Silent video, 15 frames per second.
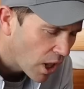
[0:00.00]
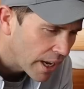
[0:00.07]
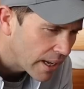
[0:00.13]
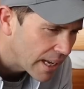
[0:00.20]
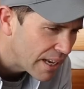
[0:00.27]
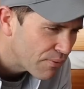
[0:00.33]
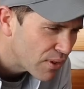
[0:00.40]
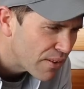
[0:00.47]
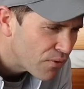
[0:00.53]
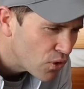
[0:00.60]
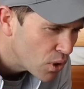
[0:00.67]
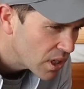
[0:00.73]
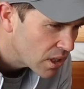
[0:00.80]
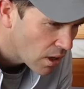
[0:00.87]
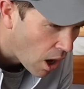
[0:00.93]
like, even if
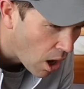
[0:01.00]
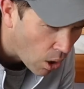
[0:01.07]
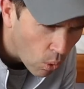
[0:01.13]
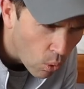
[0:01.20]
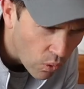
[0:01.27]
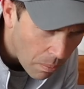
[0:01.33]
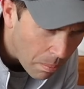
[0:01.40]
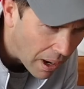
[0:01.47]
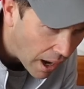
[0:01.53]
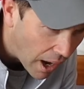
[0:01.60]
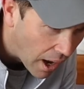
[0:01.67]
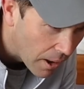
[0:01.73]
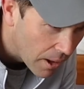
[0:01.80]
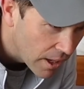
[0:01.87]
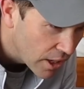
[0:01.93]
you didn't hold the
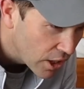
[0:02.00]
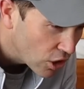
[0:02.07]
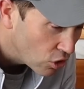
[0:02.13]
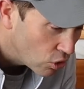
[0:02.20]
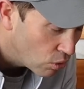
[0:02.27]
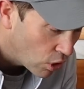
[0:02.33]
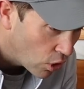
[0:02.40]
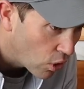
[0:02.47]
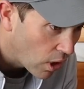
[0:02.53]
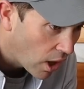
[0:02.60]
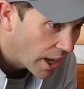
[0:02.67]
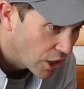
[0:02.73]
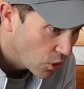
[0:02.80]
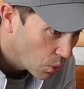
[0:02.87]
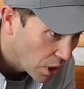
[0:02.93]
putt, you looked
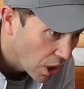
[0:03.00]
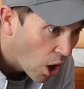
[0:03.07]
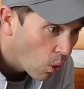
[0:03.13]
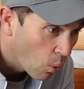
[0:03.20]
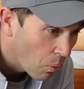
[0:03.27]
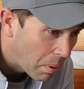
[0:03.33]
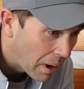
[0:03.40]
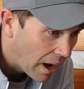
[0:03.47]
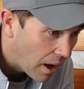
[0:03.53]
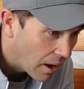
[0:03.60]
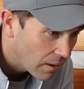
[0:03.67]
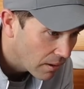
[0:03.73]
like you were going to hold the putt.